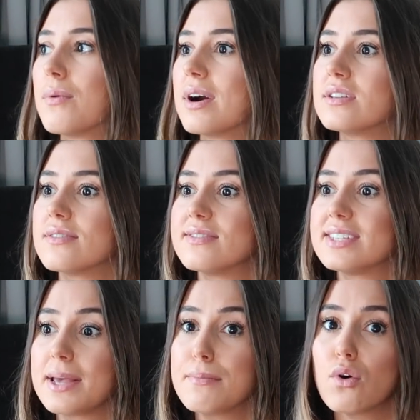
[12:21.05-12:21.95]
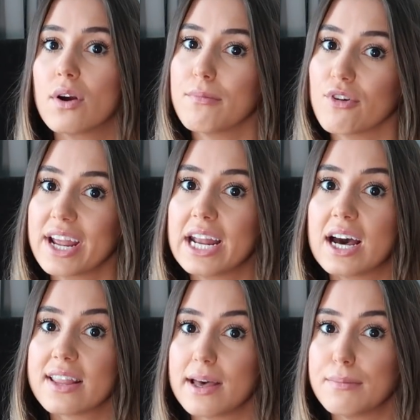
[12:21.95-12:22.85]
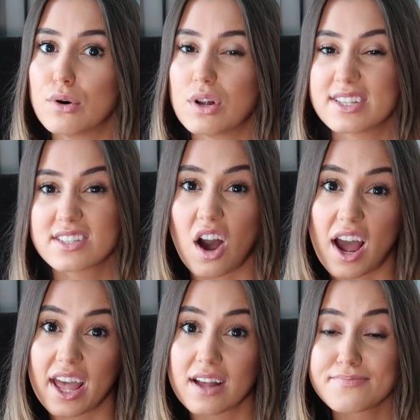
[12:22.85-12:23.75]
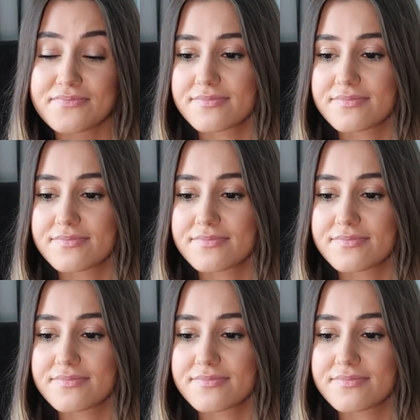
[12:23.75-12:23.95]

whereas obviously more in Marina, they're more sky